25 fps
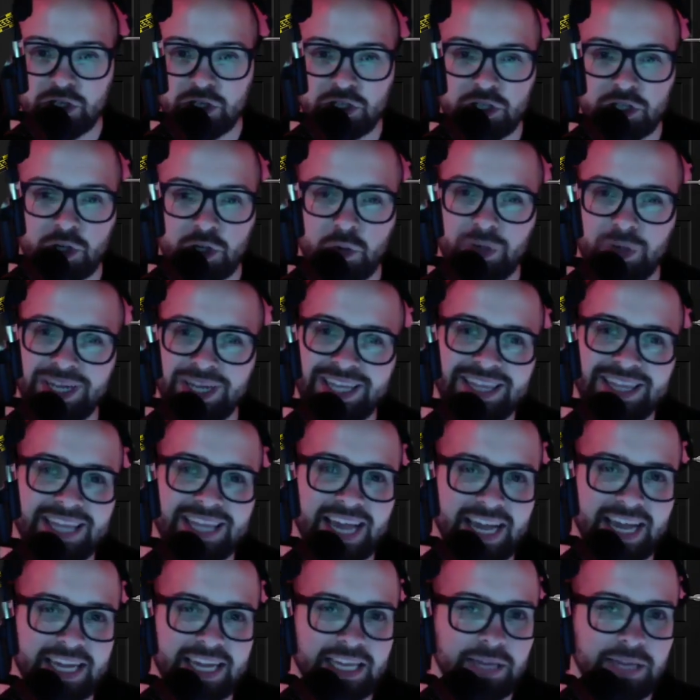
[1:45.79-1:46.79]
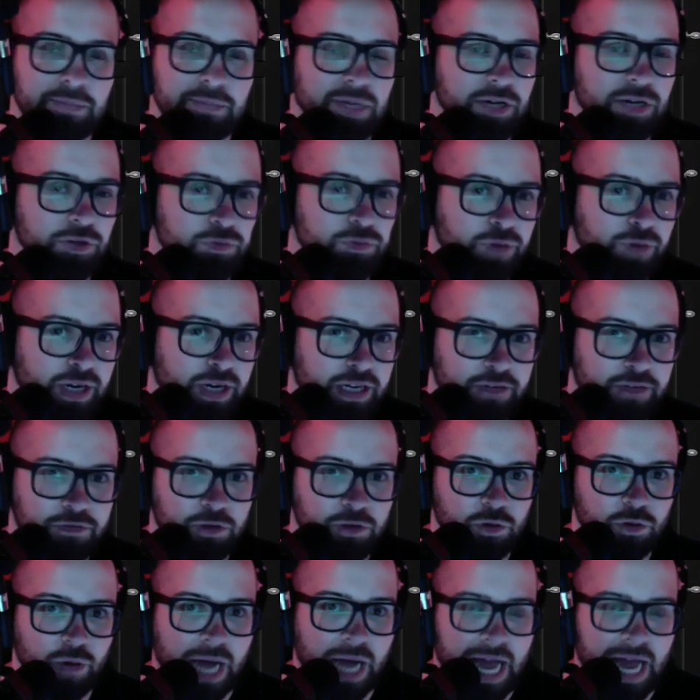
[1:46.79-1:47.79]
So in that email thread, if
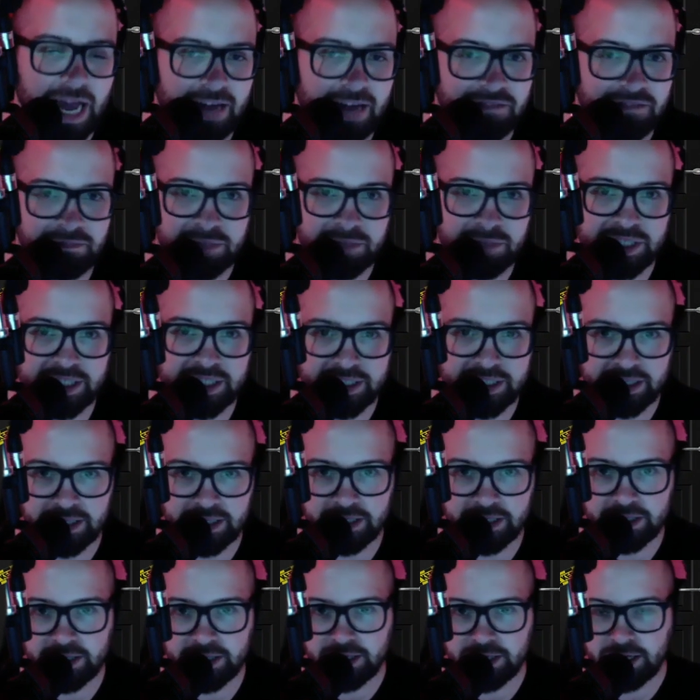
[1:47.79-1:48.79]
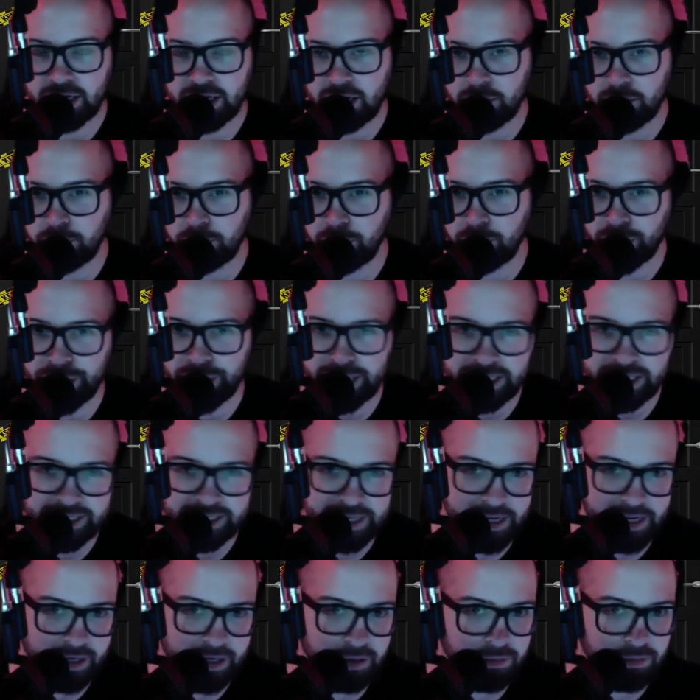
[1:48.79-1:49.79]
you have missed it, I'll break it
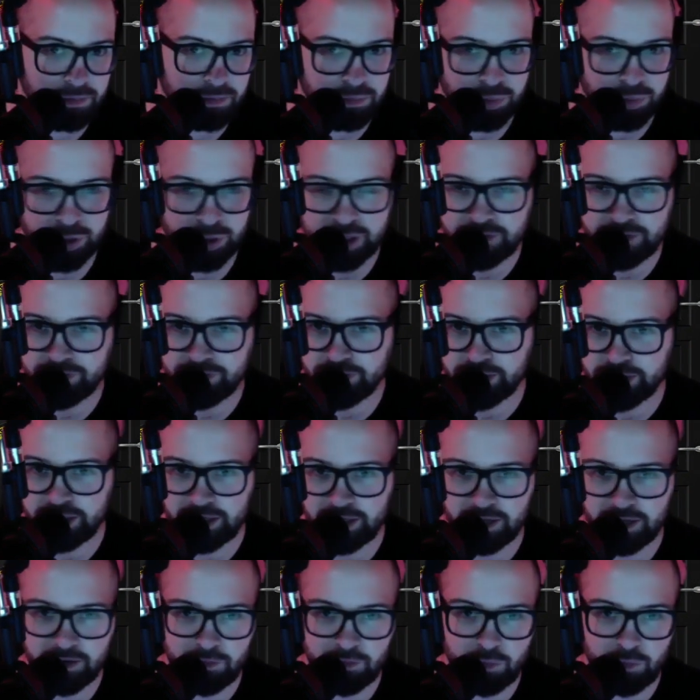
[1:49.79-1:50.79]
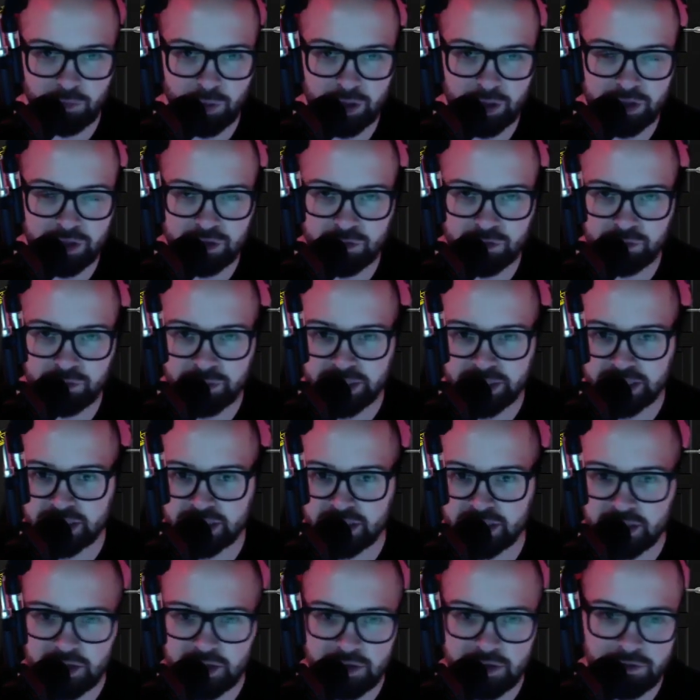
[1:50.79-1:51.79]
down briefly of what you've
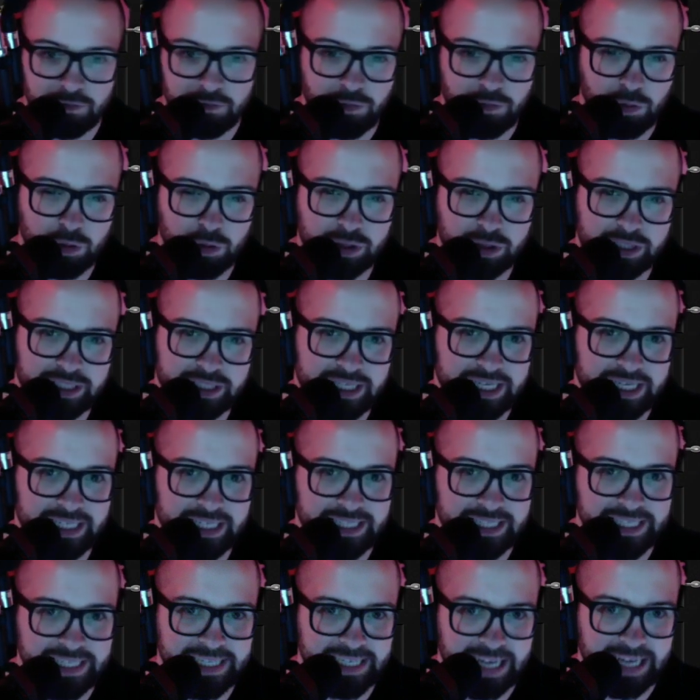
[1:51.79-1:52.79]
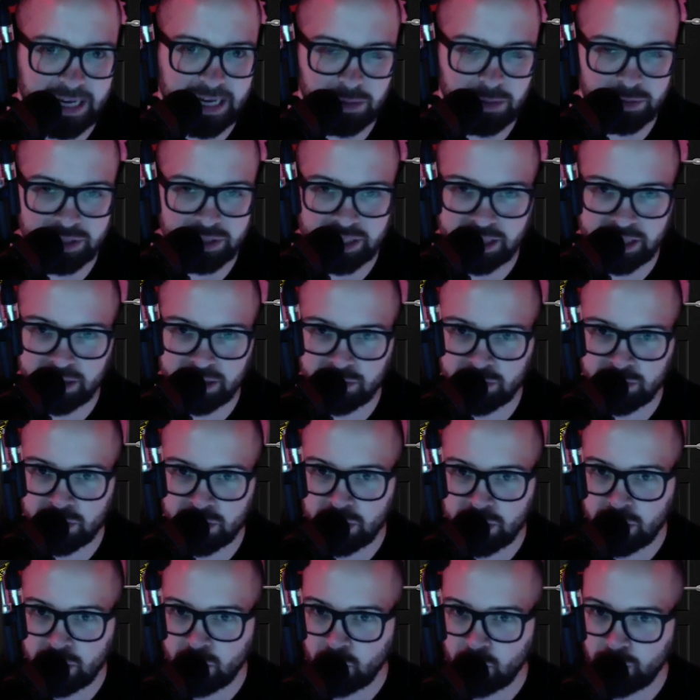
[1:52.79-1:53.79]
missed for the 10-day countdown.
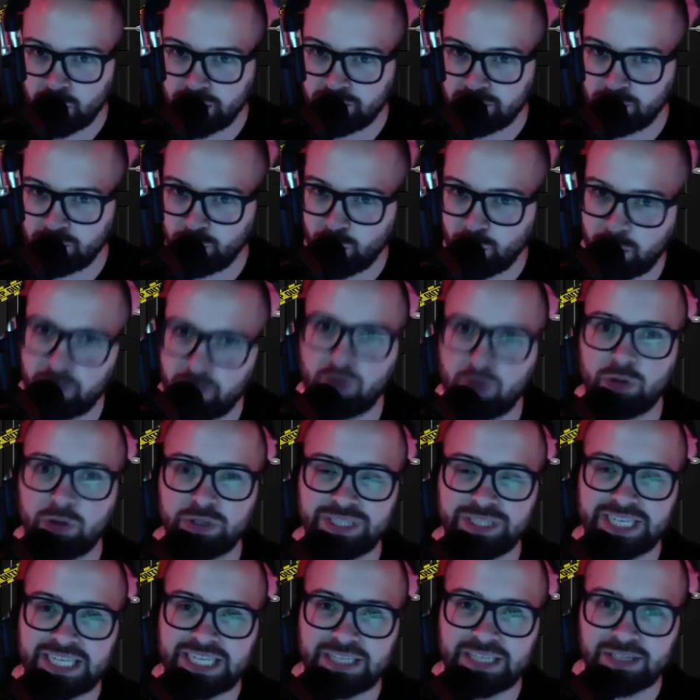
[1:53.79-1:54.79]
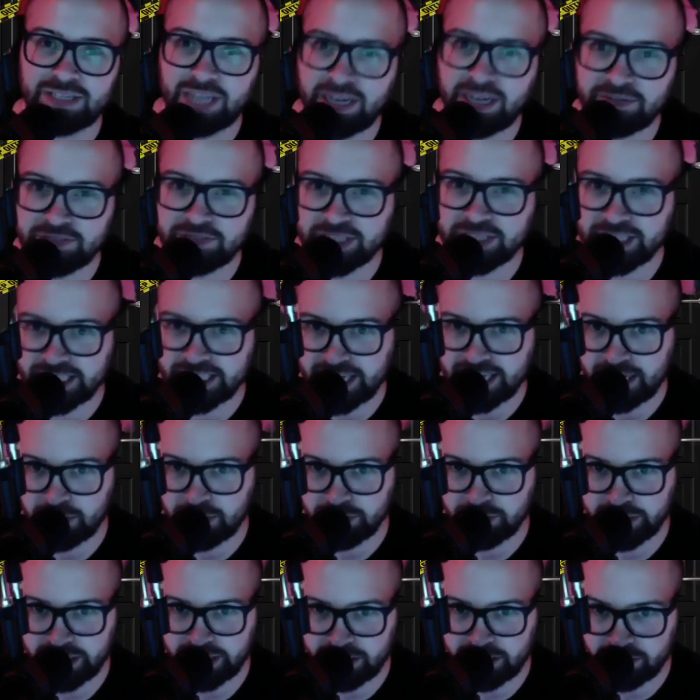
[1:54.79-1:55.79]
We have one more day left of the
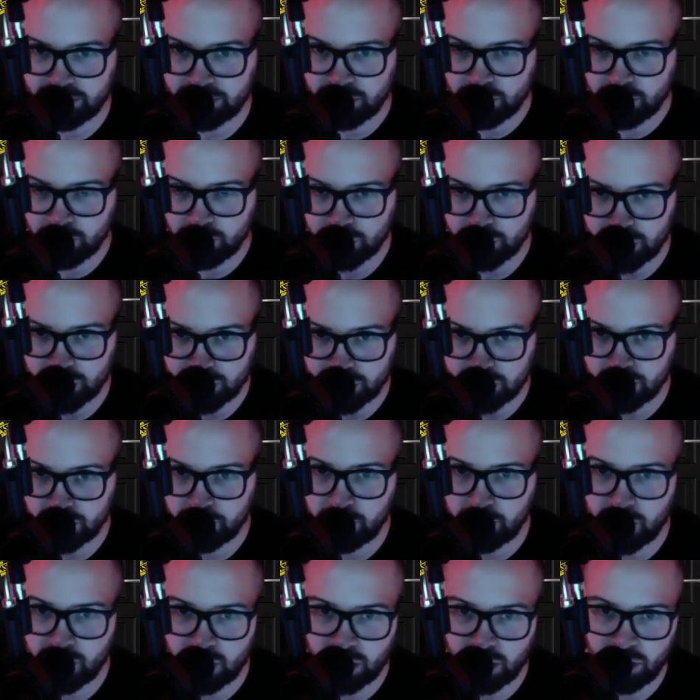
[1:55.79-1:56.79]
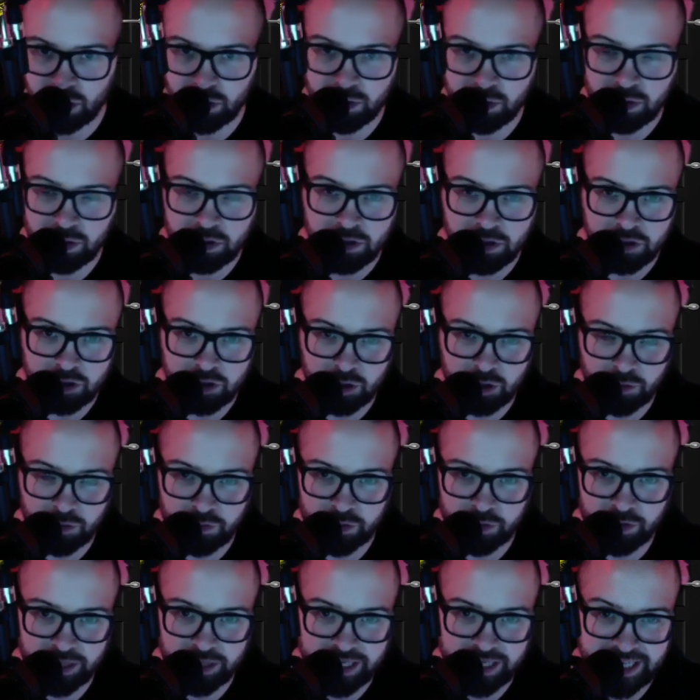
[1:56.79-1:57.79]
countdown, which is tomorrow. So if
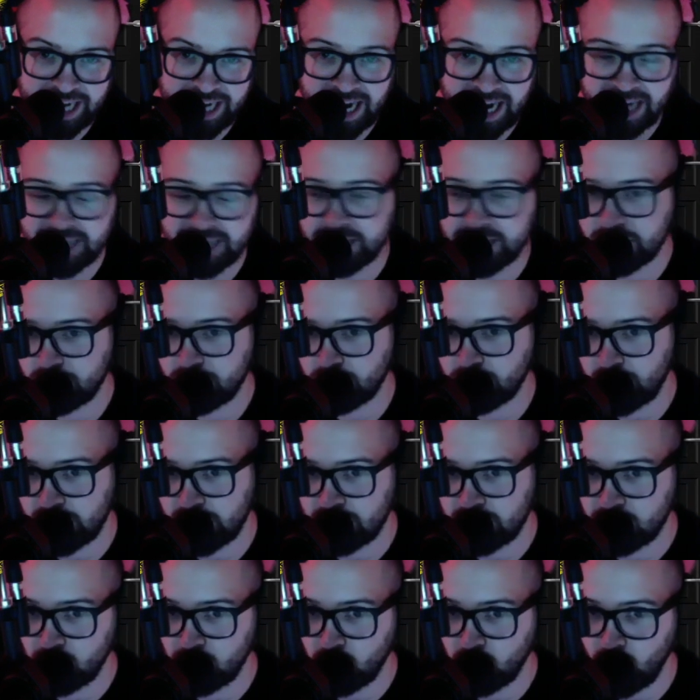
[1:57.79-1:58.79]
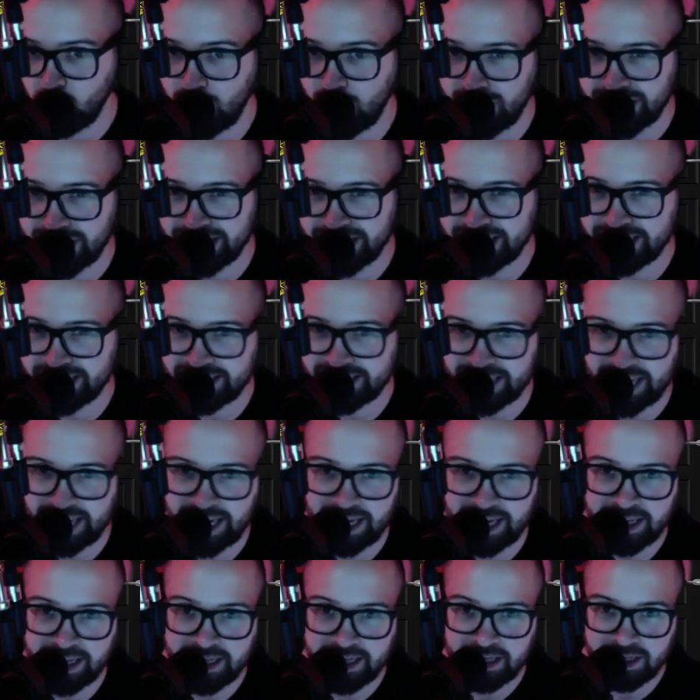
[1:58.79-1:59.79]
you're not in the thread and you want to get
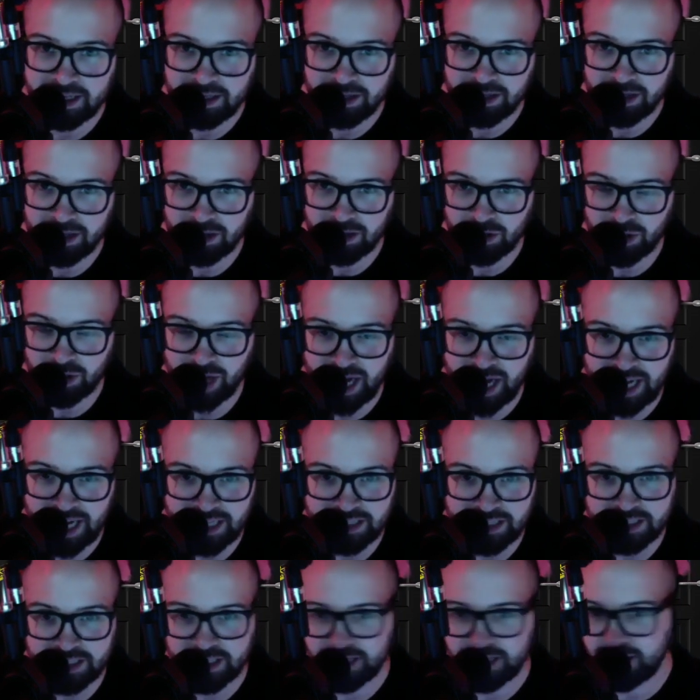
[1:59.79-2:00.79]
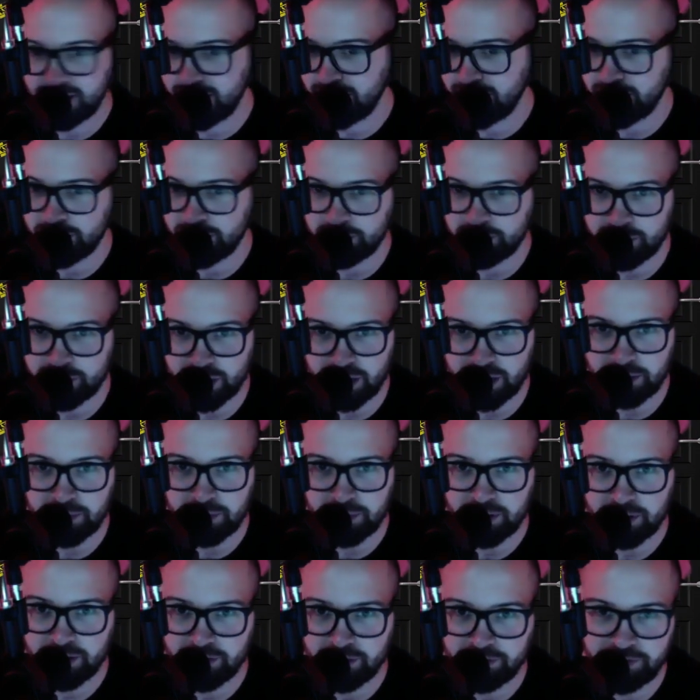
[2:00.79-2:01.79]
that last hyped
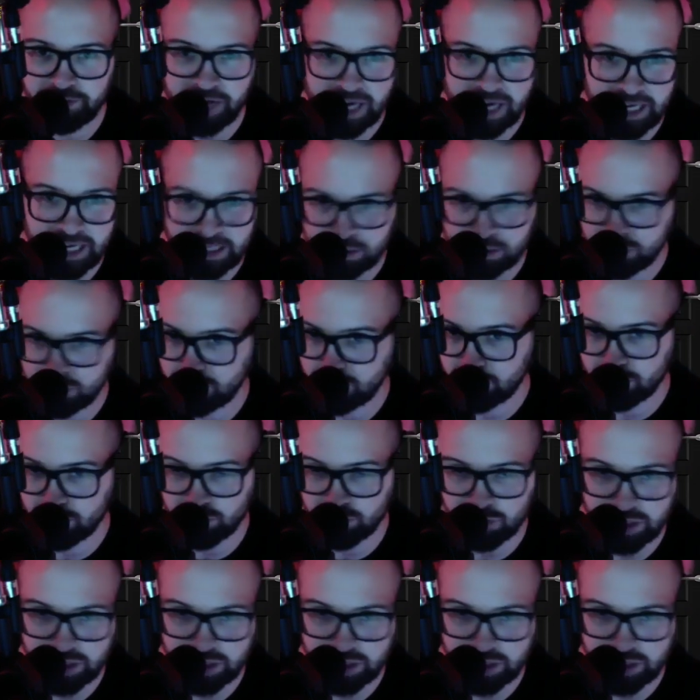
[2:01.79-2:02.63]
up fact or